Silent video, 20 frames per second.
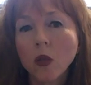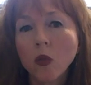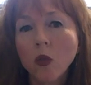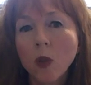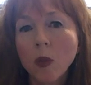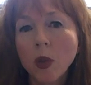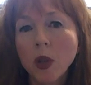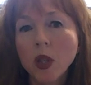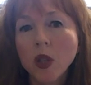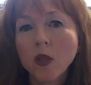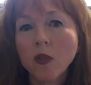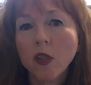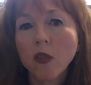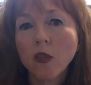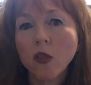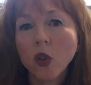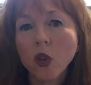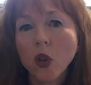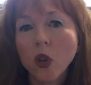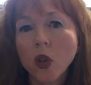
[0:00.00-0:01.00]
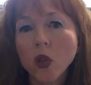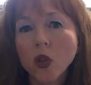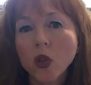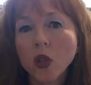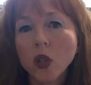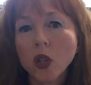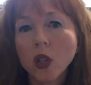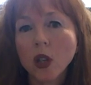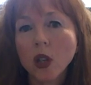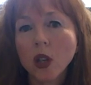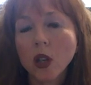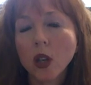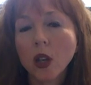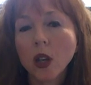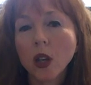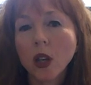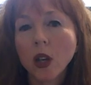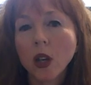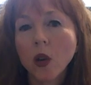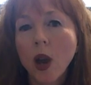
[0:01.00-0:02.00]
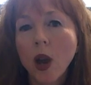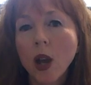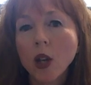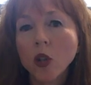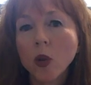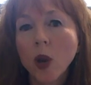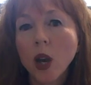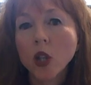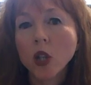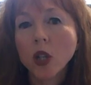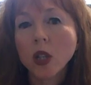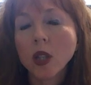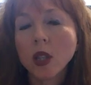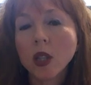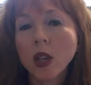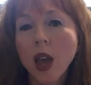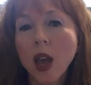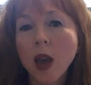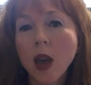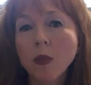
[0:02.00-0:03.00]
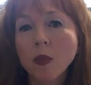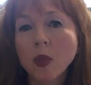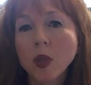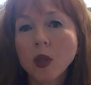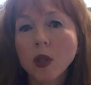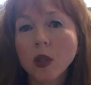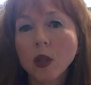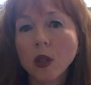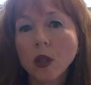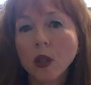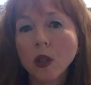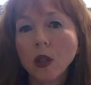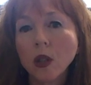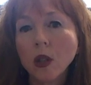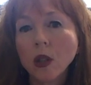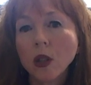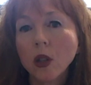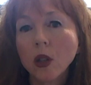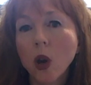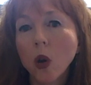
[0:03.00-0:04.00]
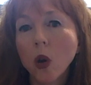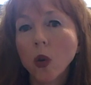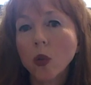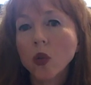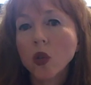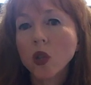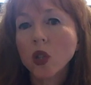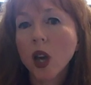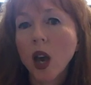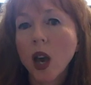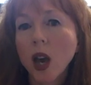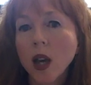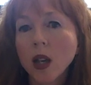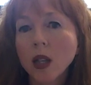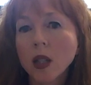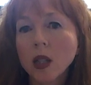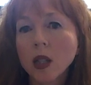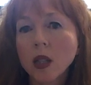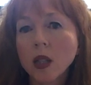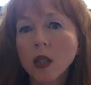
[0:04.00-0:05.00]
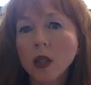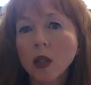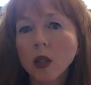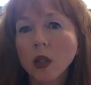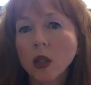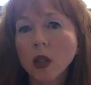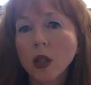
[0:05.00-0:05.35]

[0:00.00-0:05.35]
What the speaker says: ribbons for first, graduation snaps, gold stars?